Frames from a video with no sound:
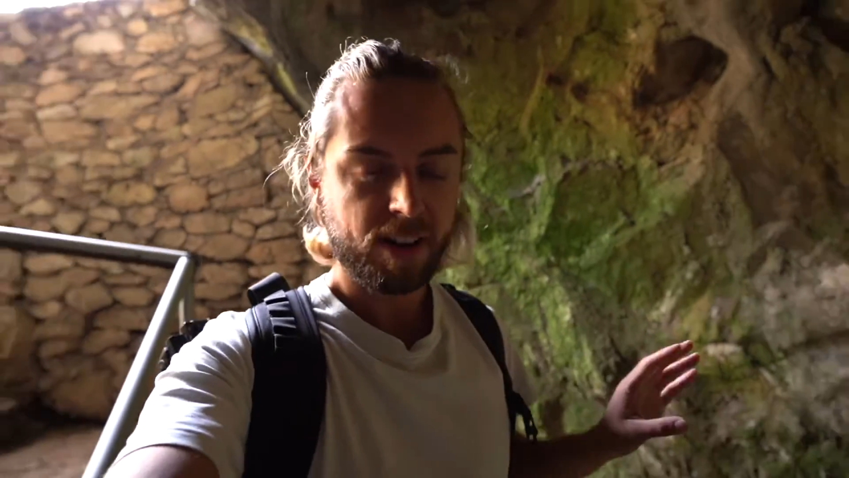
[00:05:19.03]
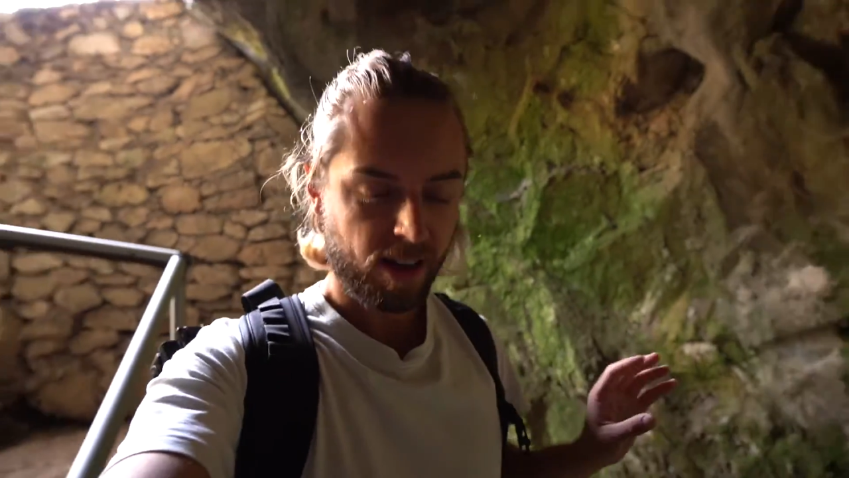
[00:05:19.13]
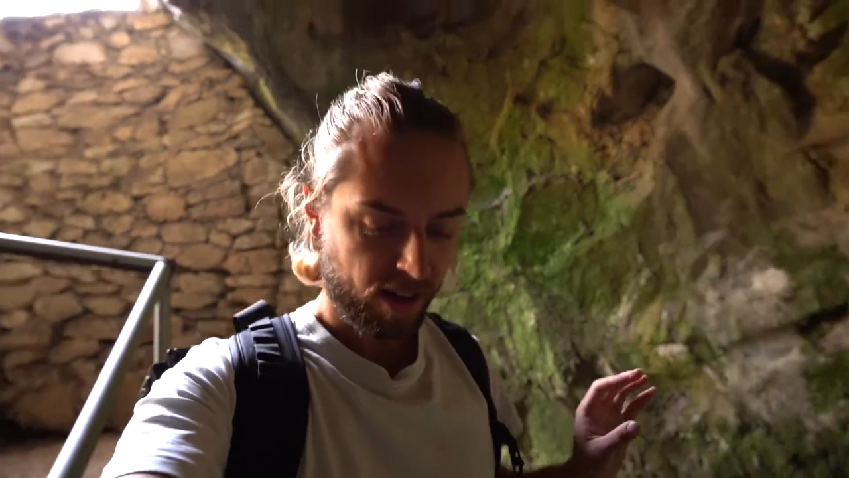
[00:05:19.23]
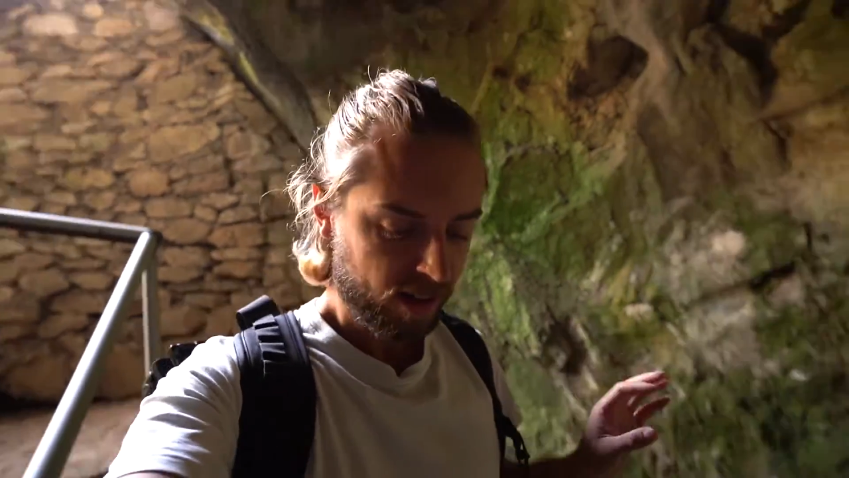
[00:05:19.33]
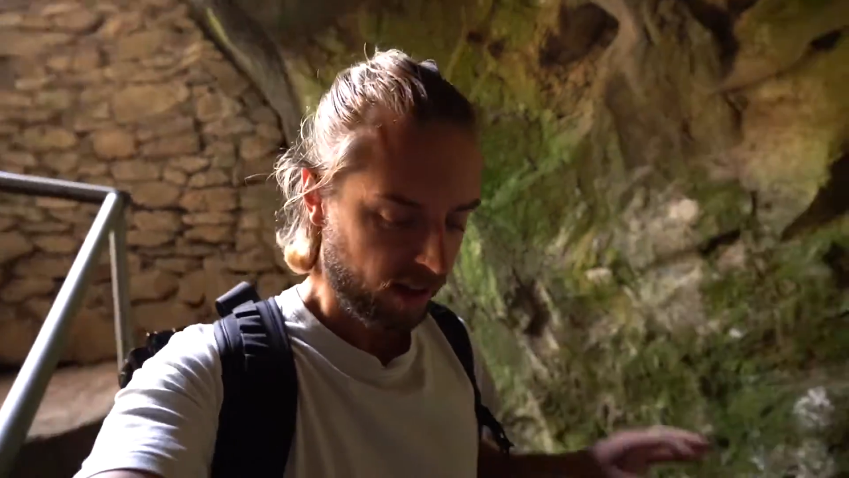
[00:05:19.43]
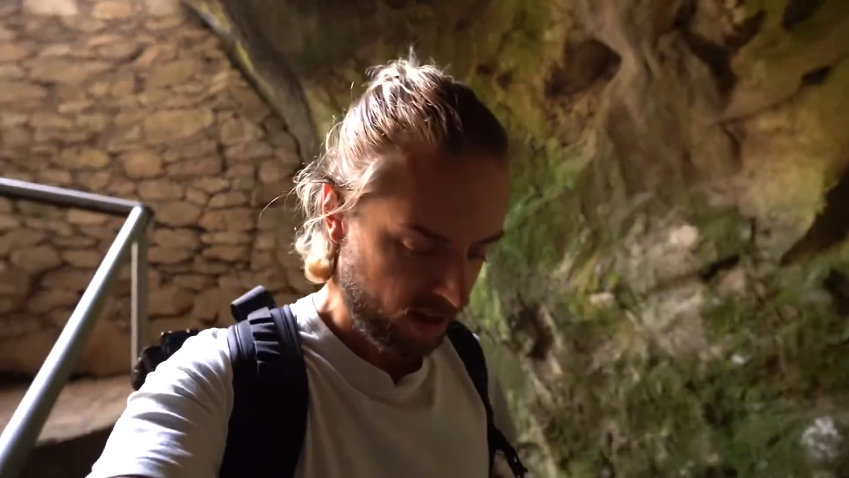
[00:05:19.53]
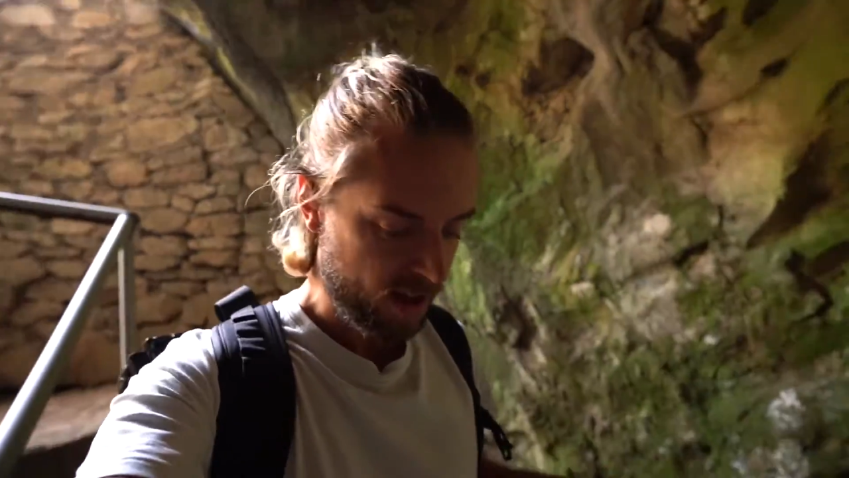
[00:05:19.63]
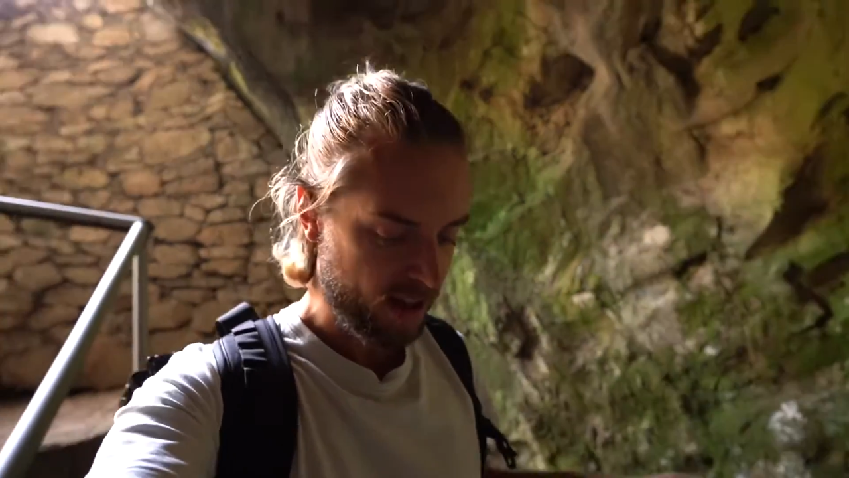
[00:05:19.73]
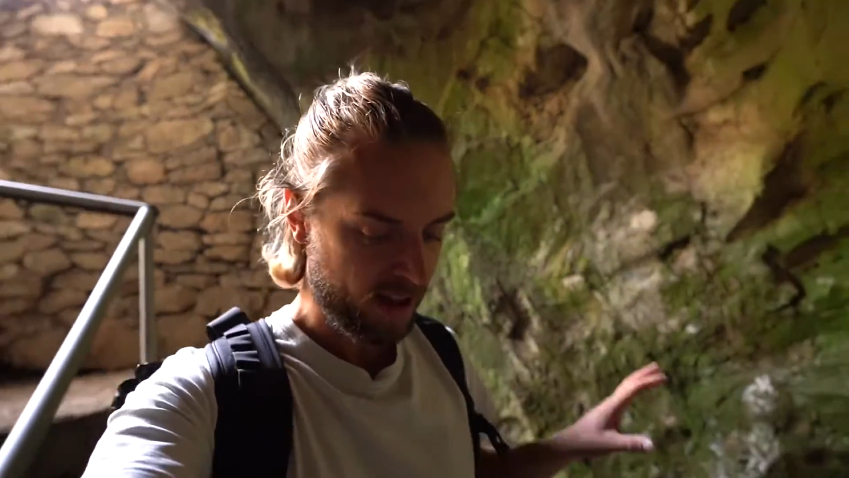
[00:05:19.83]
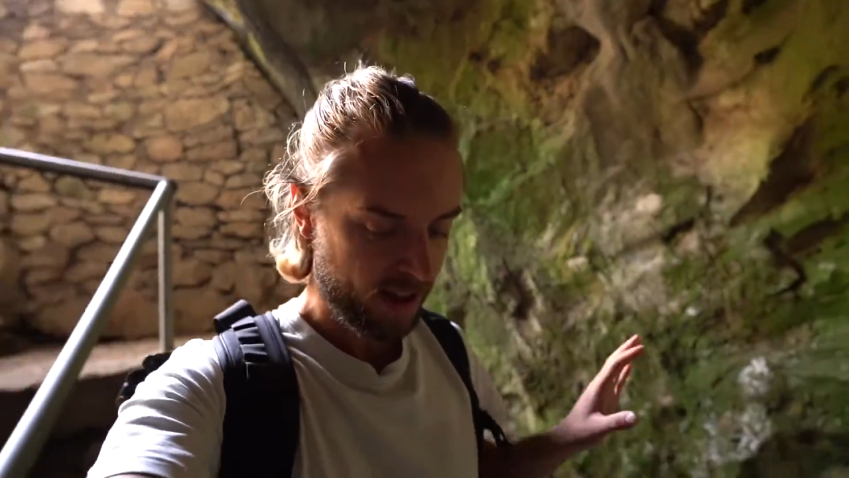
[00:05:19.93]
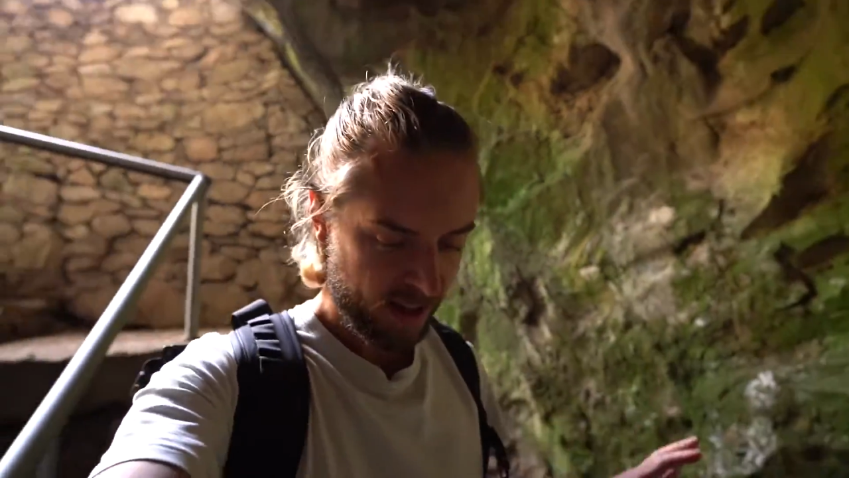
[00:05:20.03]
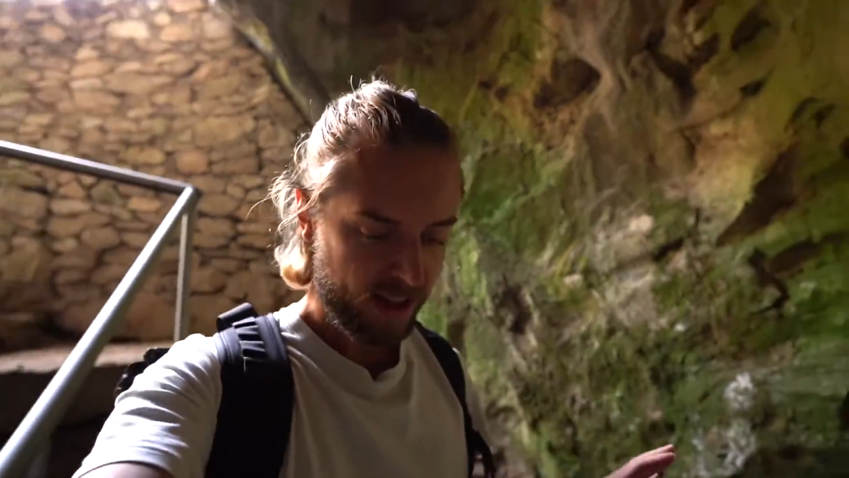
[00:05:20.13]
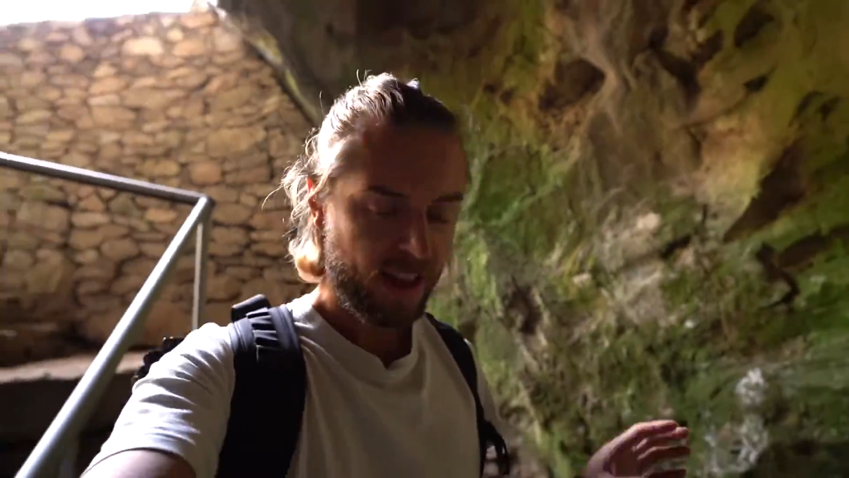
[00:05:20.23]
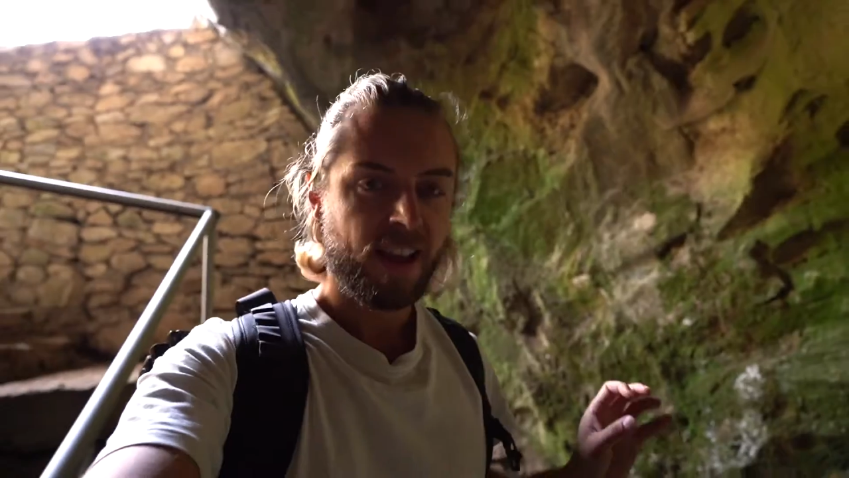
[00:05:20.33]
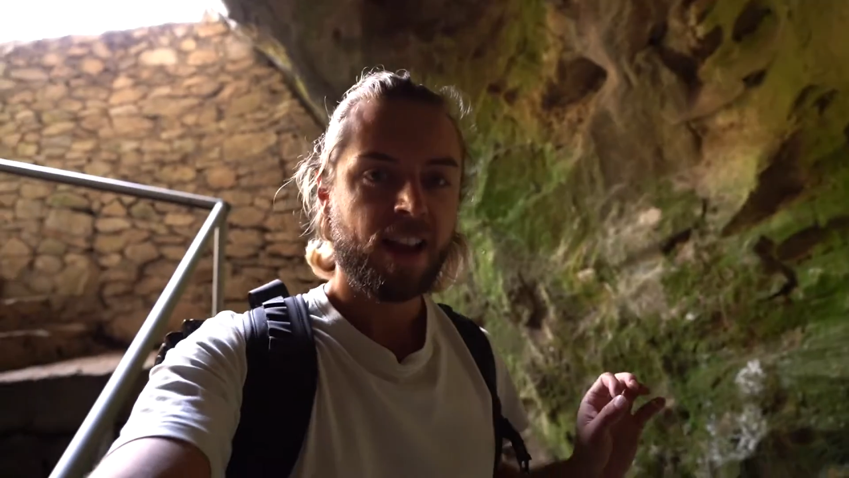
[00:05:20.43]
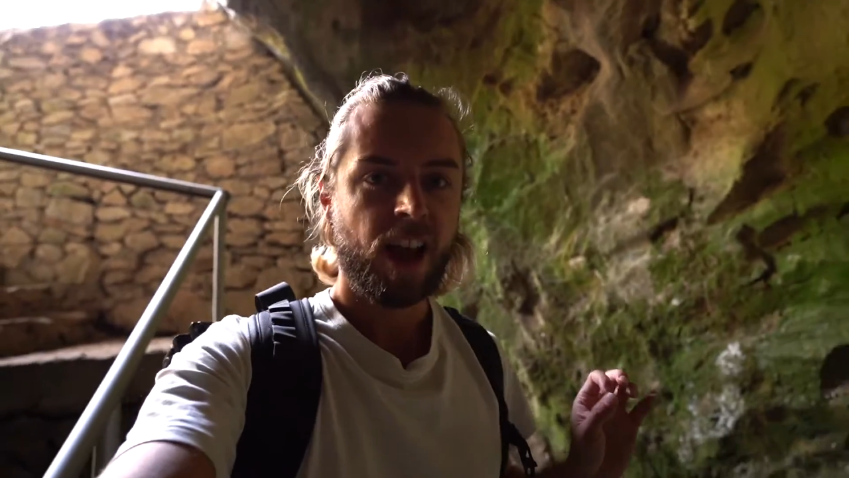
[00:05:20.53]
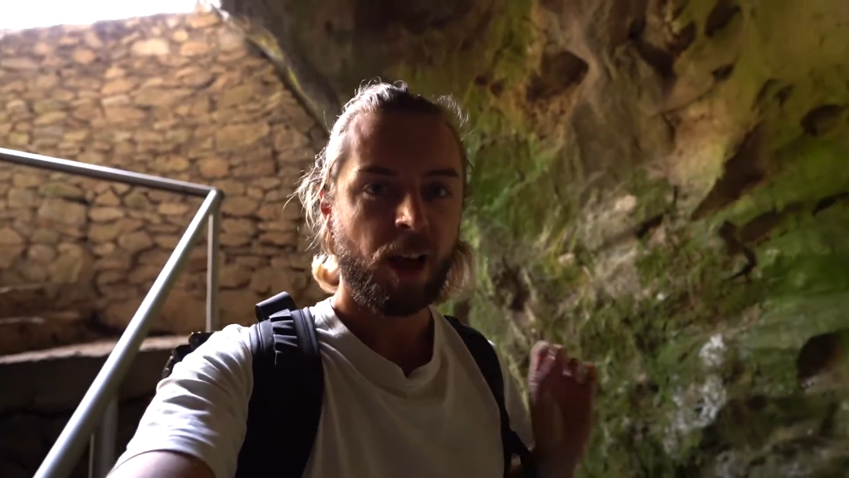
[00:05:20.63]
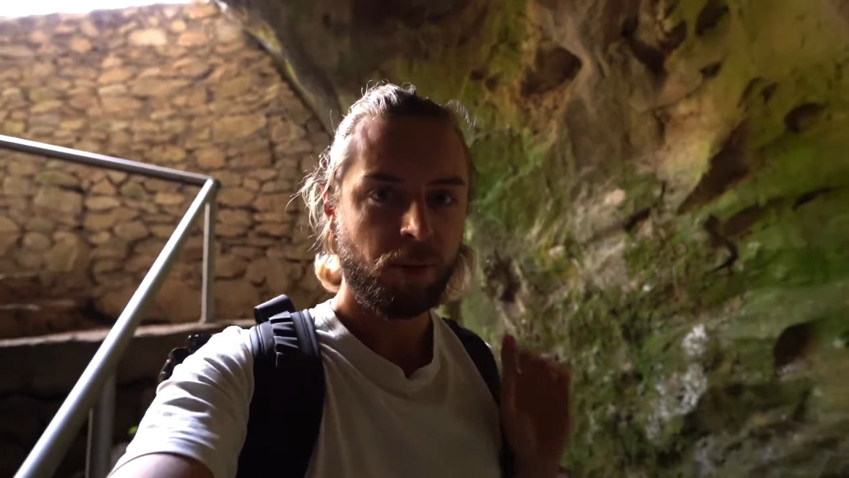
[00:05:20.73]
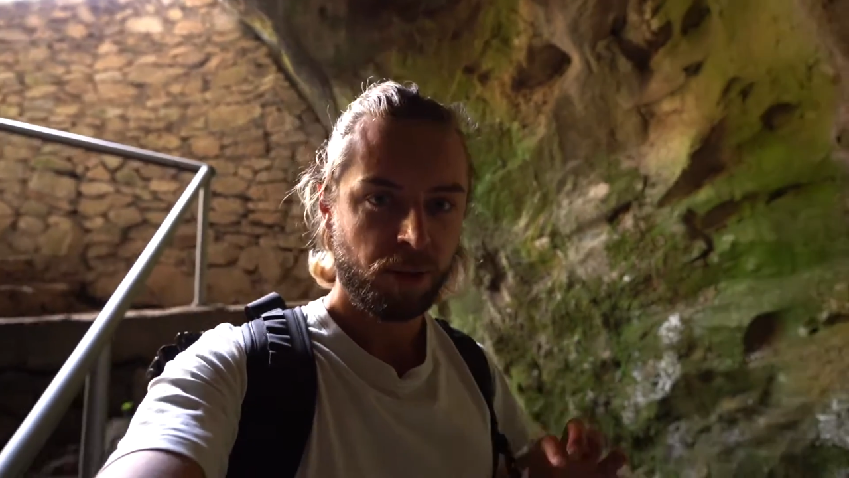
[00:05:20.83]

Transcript: dark. I'm